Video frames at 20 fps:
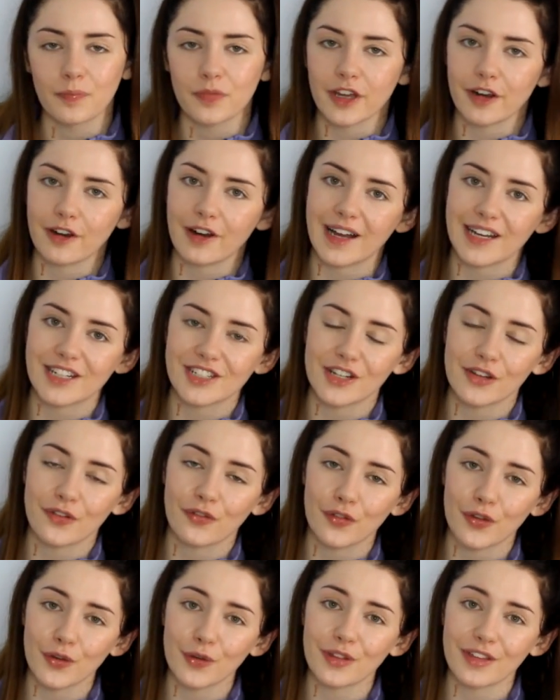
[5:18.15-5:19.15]
There are actually
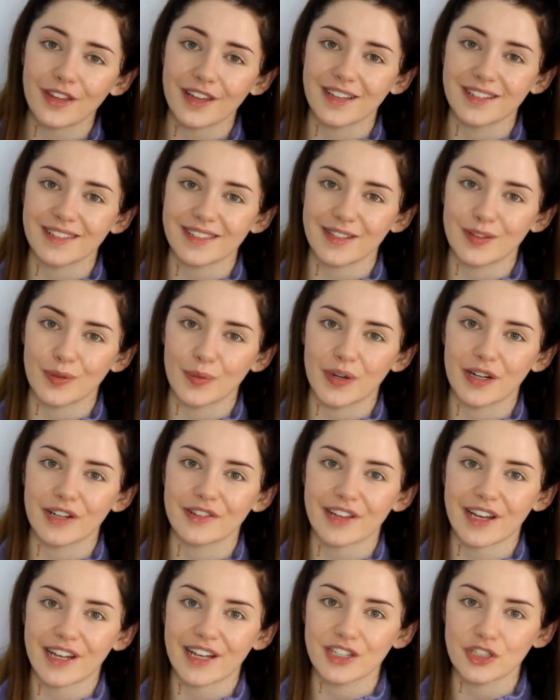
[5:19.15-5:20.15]
few things in the
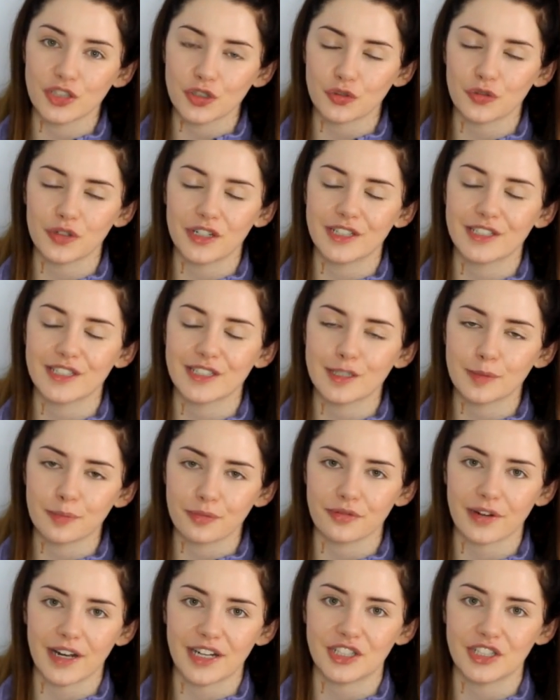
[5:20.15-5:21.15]
world that can treat
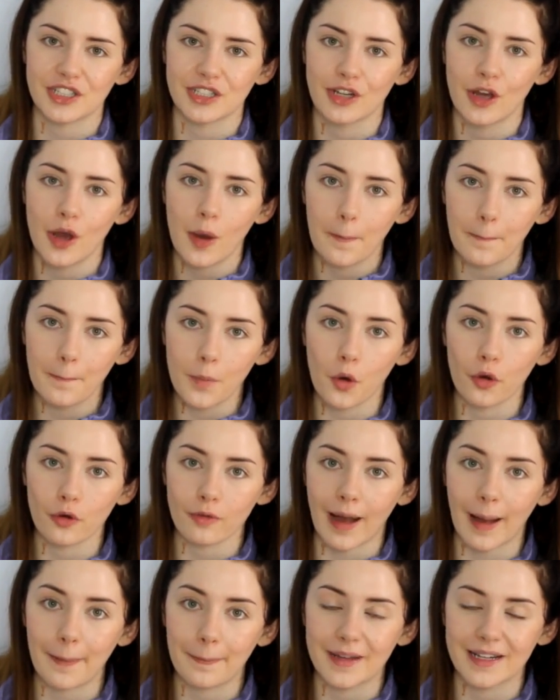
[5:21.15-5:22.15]
depression more
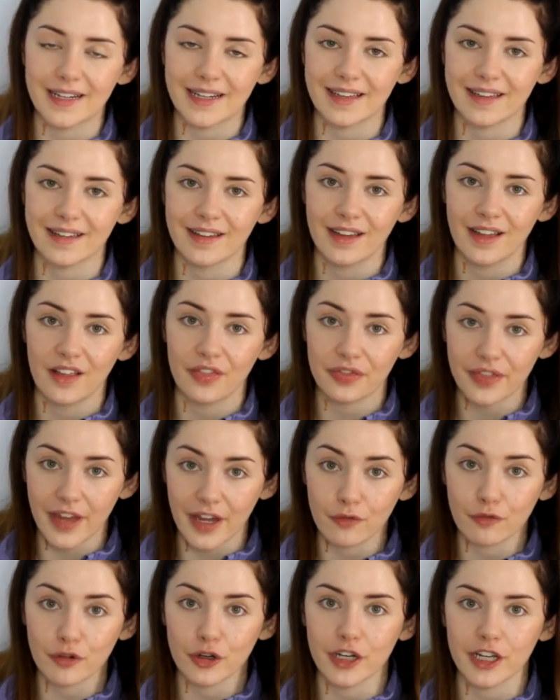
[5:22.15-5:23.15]
rapidly
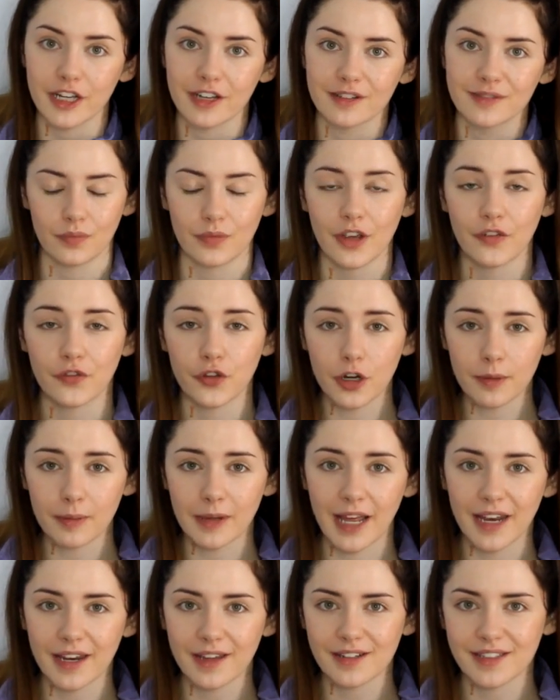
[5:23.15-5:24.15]
than running. If you're
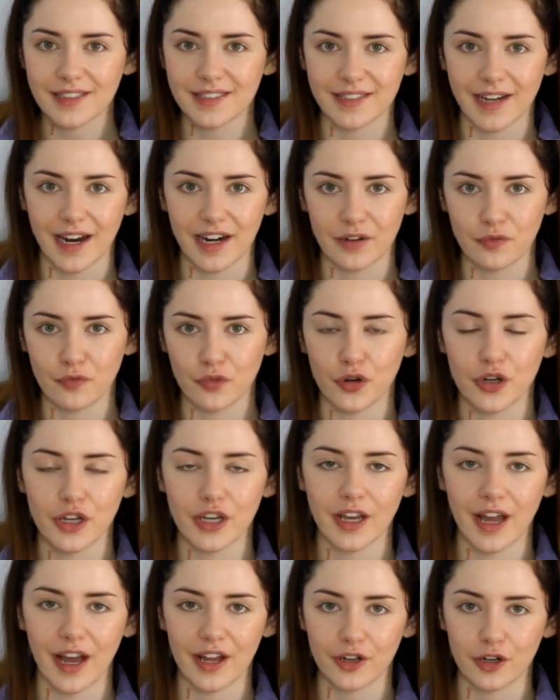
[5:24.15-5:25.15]
planning on starting
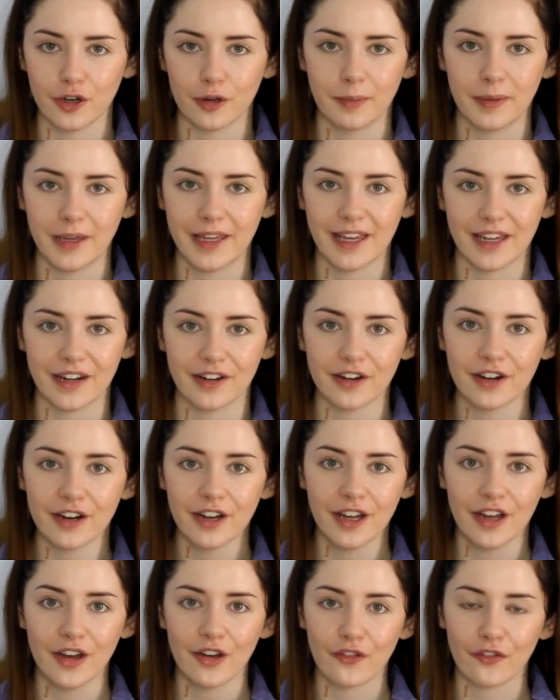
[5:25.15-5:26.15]
running and you're a beginner,
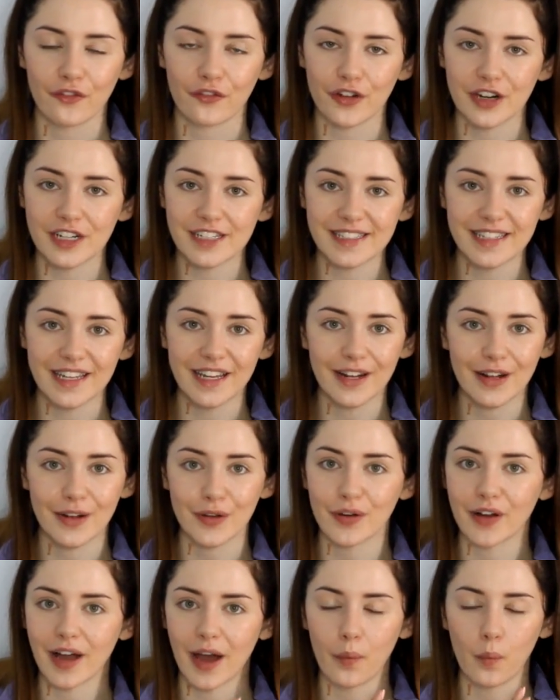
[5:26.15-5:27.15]
firstly,
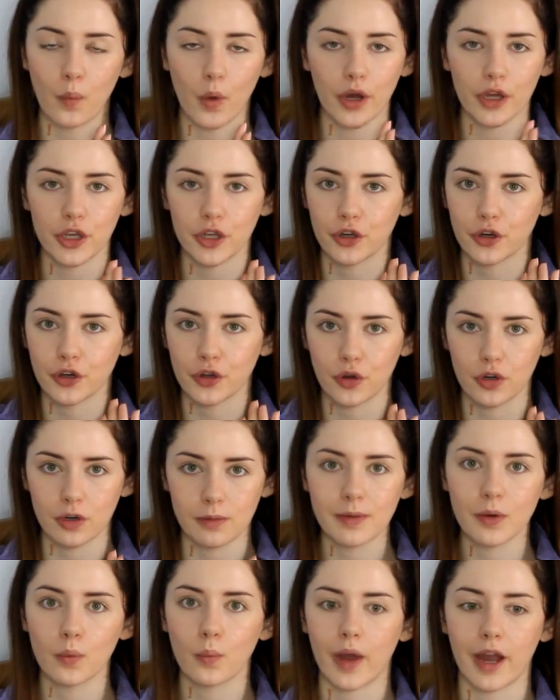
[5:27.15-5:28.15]
look at what you're going
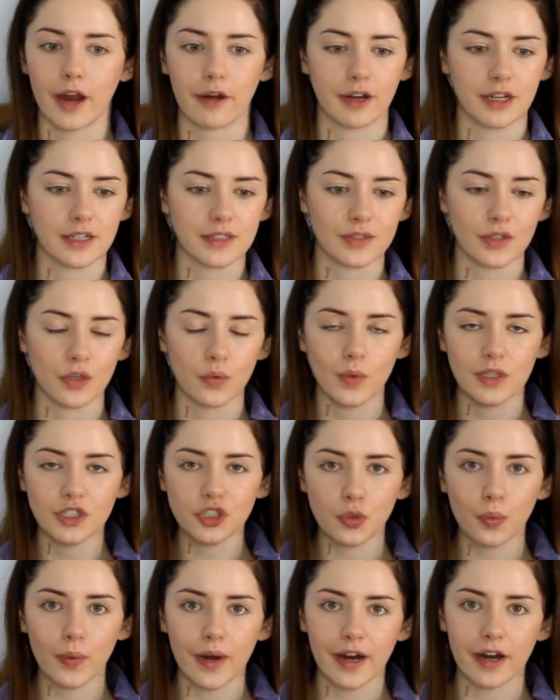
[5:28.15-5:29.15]
to be wearing. So you
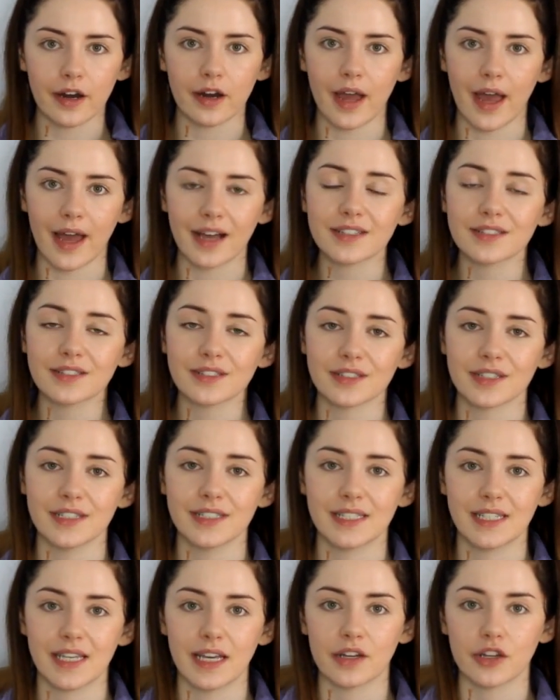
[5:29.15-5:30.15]
want to wear
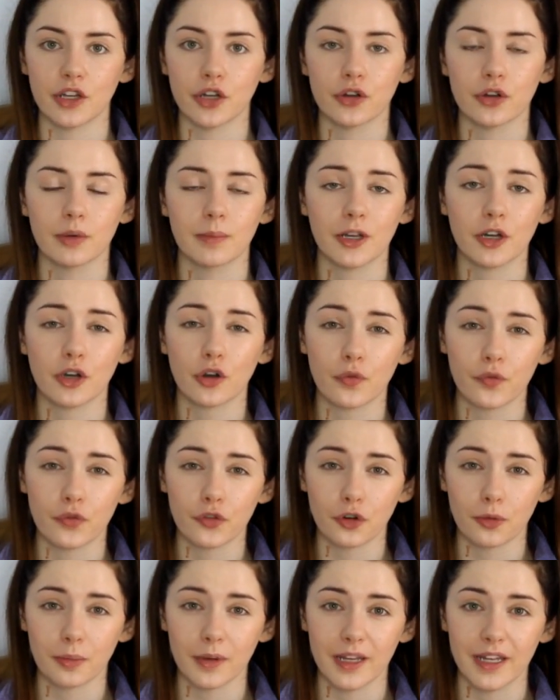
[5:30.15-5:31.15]
exercise gear that you're going to be
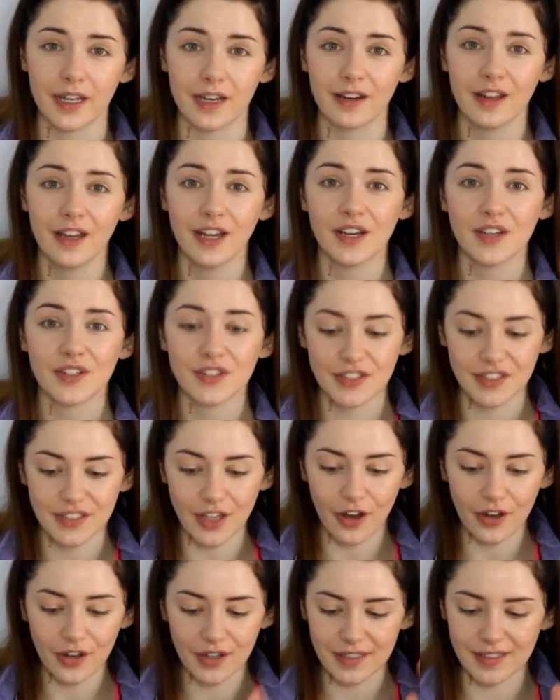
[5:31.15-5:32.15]
comfortable in.
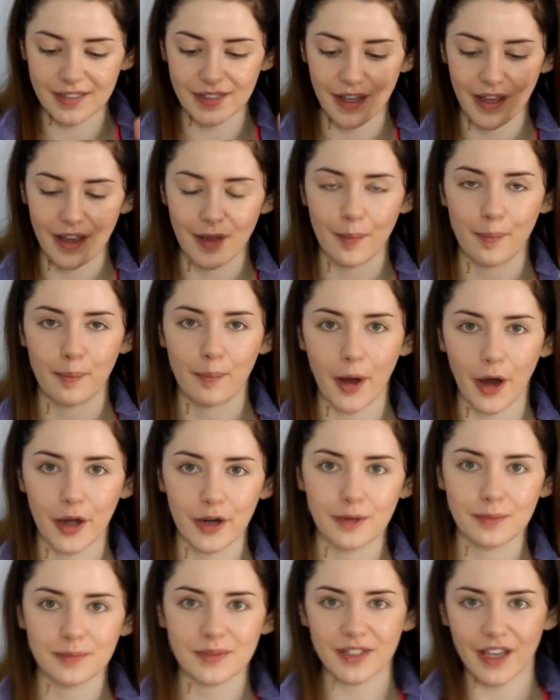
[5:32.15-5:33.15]
Socks,
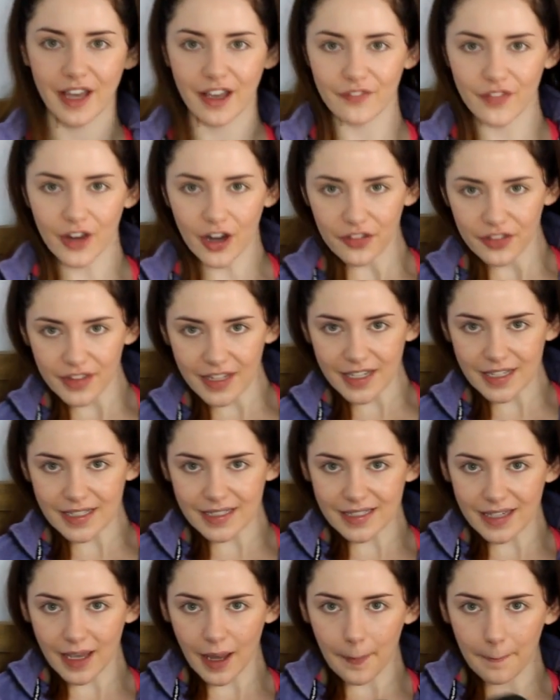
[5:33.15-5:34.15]
bottoms. I've got
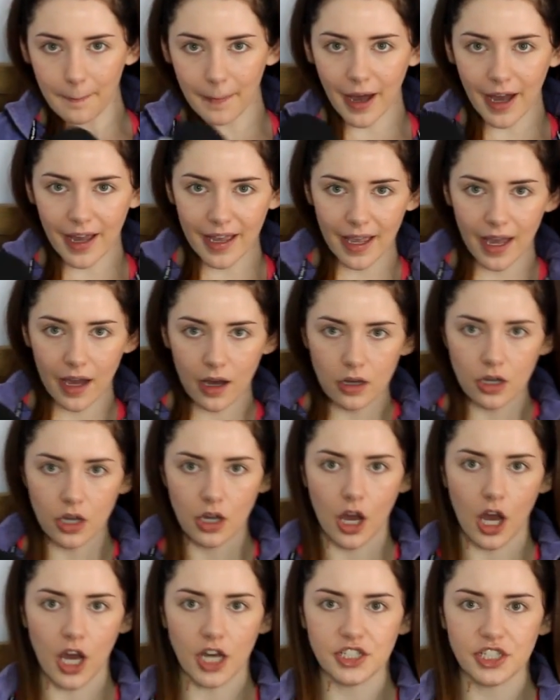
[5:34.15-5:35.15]
these by
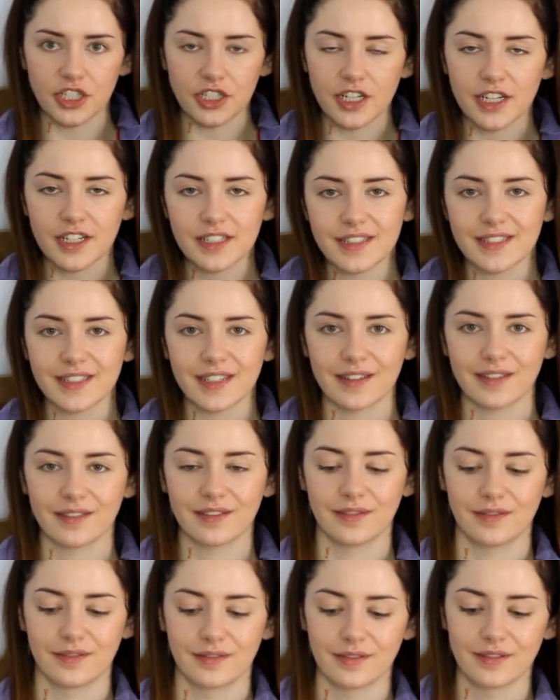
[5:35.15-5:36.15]
Adidas
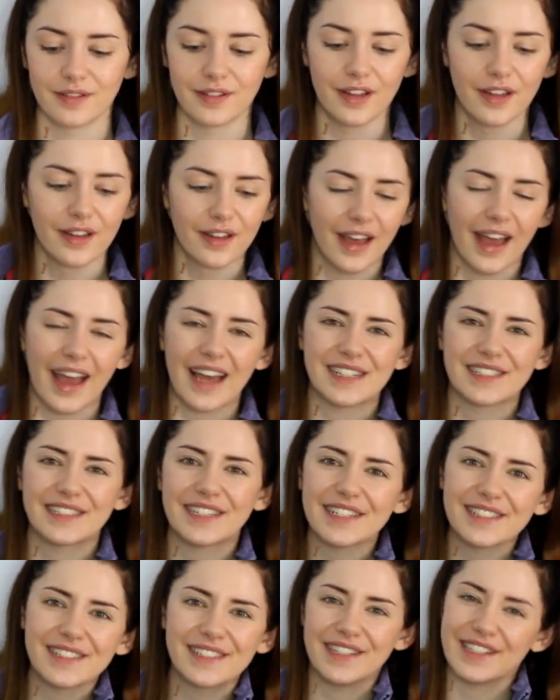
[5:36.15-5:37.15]
and
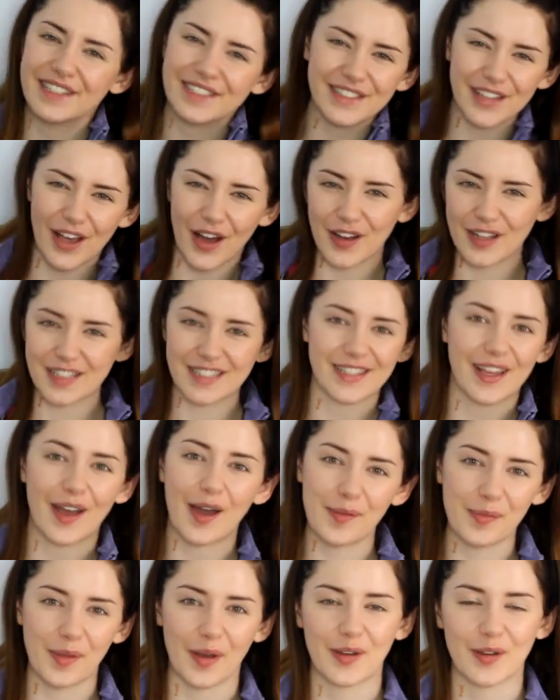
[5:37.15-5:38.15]
Disney socks.
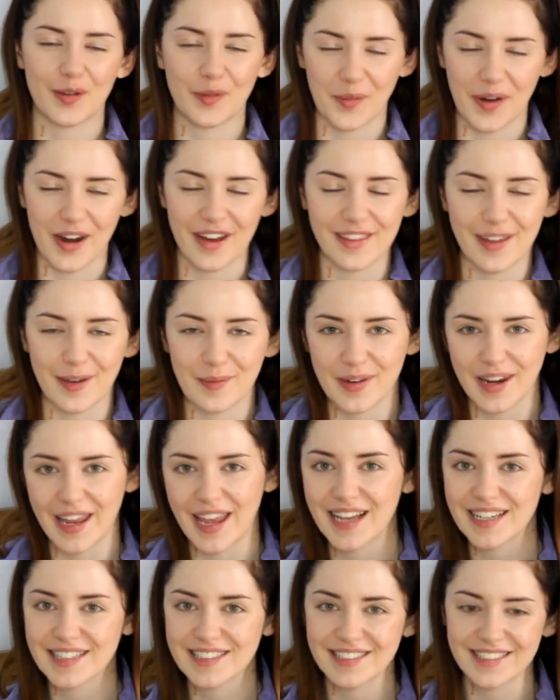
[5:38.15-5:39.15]
I'm not going to wear them when
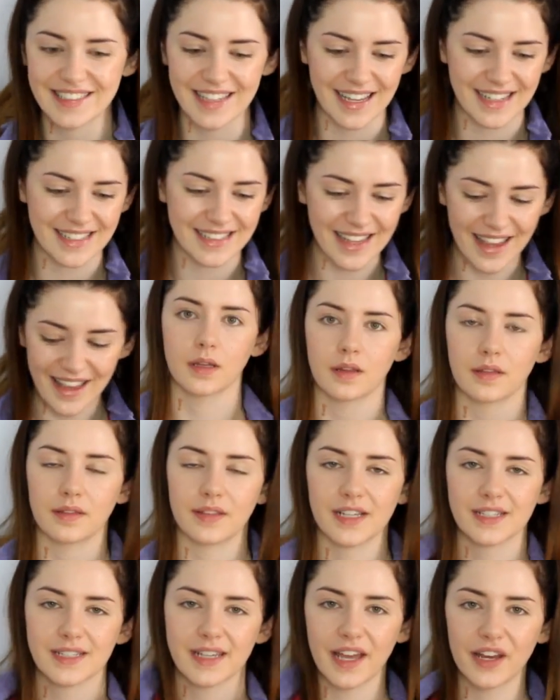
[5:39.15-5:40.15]
I exercise.
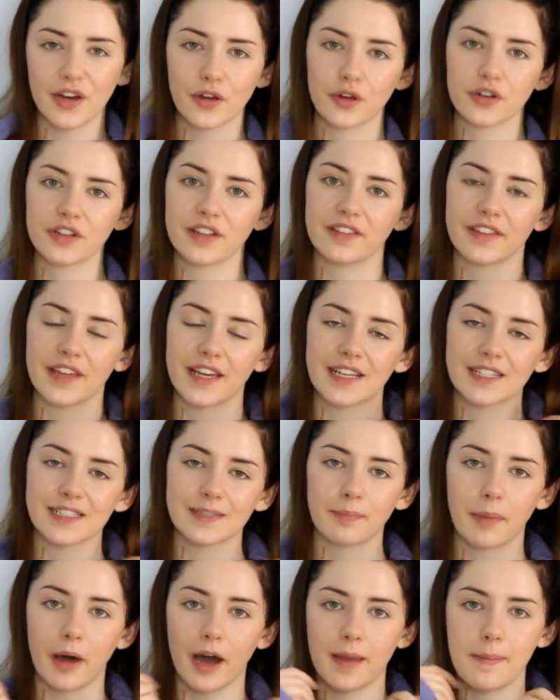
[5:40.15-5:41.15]
This kind of hoodie thing
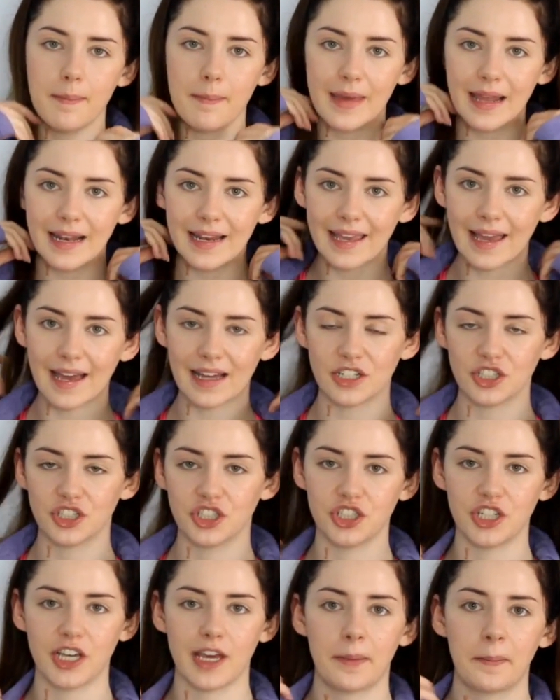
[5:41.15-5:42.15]
is by Millie
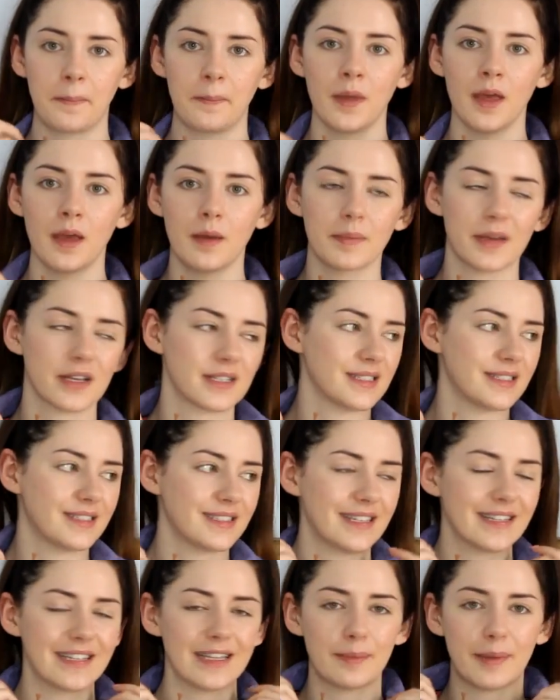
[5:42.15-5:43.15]
and Jim because
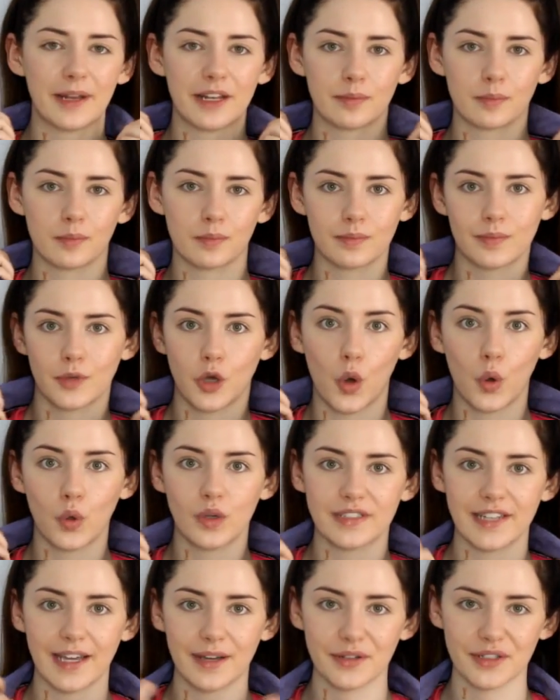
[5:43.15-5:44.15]
it's a little bit
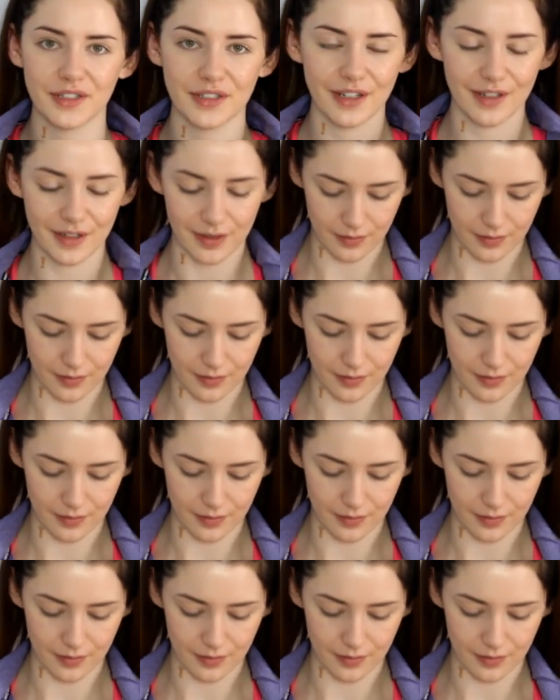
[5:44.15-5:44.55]
cold out.